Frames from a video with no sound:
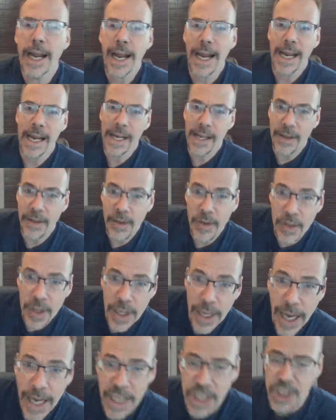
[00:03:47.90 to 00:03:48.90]
And
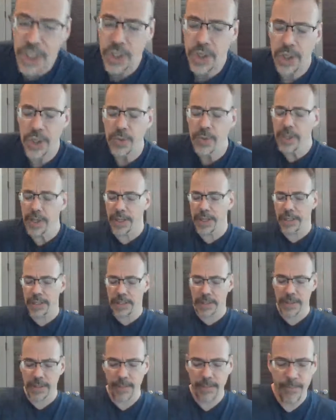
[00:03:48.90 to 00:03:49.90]
as you're doing
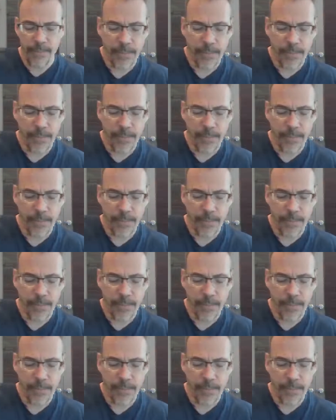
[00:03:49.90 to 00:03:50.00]
this,